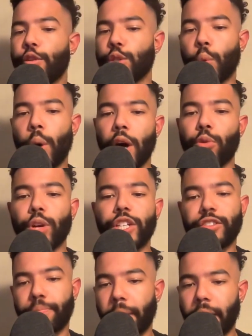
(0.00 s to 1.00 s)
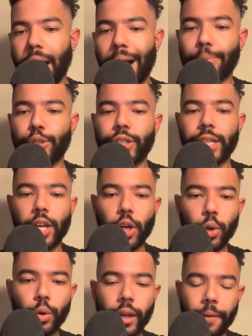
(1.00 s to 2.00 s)
There's a wide range of betting options,
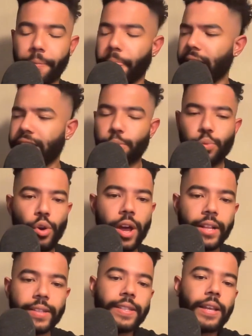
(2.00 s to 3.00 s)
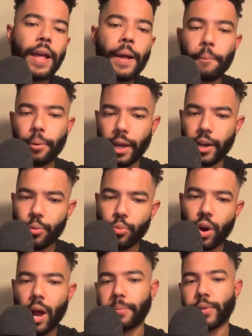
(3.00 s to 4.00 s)
including spreads, player
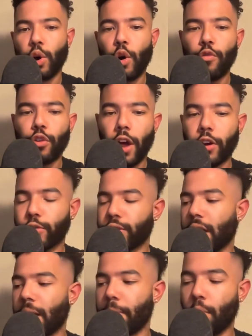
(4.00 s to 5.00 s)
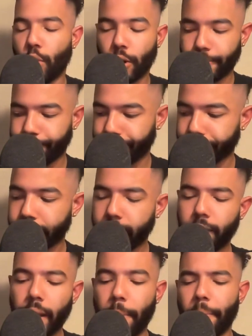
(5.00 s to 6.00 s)
props, over-unders, and more.
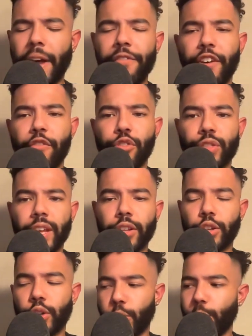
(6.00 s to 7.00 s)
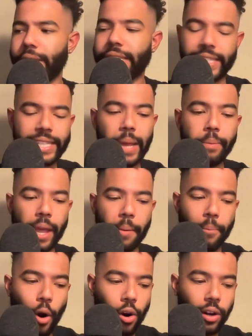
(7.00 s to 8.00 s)
My favorite thing to do is a same
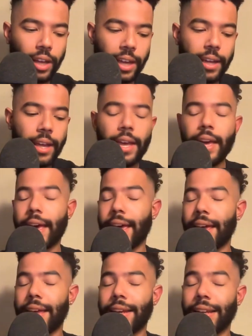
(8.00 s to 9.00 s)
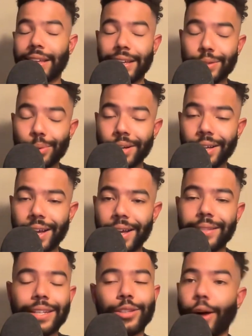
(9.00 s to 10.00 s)
game parlay. And guess what,
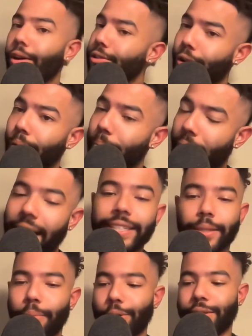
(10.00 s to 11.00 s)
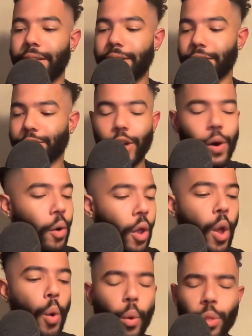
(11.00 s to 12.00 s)
guys? It's also basketball season. So
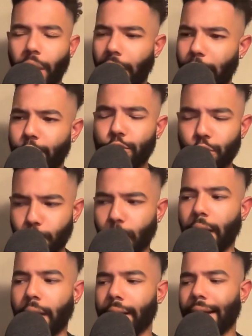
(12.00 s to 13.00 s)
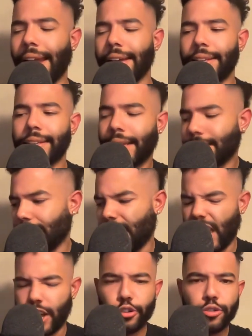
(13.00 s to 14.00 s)
when the Lakers are playing, I like to take the
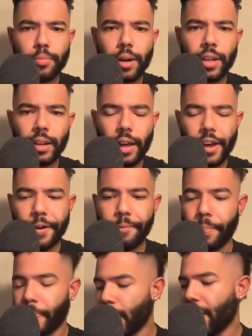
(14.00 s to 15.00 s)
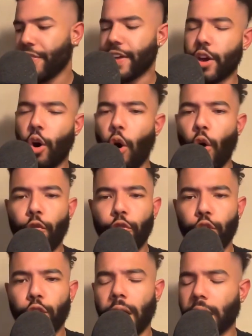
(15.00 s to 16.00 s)
Lakers money line, the
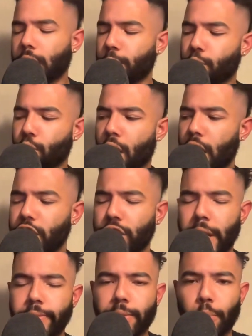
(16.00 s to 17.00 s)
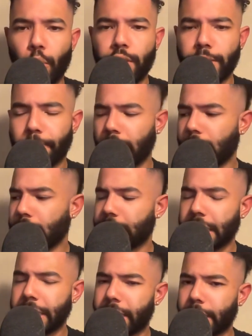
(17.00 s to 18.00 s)
over on LeBron James points, because
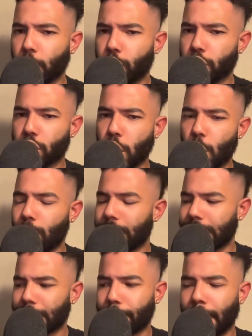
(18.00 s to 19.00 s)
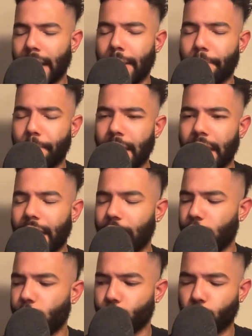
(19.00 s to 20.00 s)
he's still the GOAT despite being
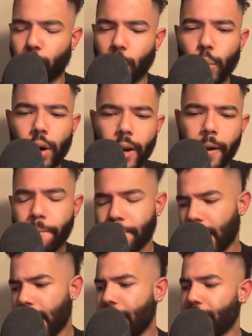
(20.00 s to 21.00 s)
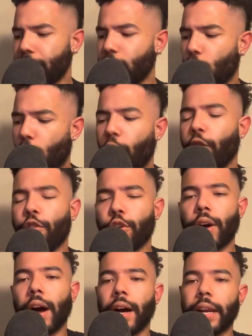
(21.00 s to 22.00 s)
in year 21, and the
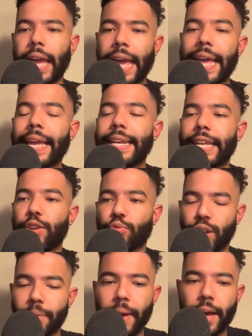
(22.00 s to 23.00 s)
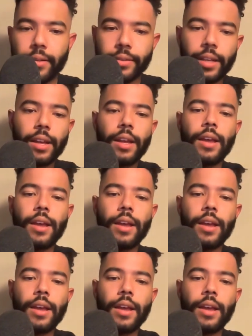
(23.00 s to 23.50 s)
over on AD rebounds.